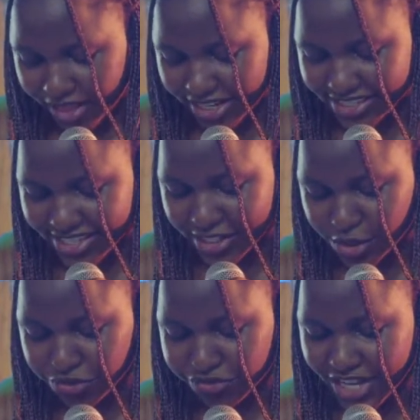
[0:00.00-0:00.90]
Let's get
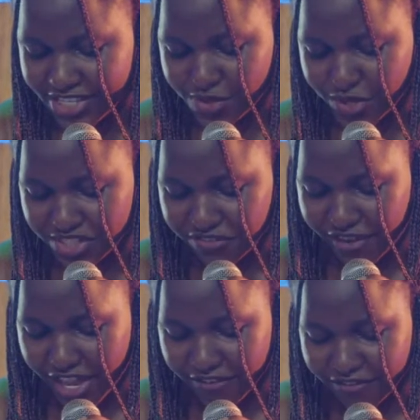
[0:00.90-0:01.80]
to verse
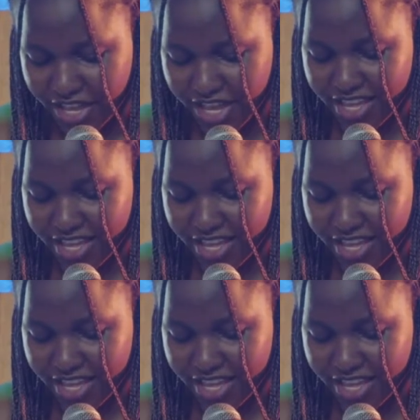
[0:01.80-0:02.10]
25.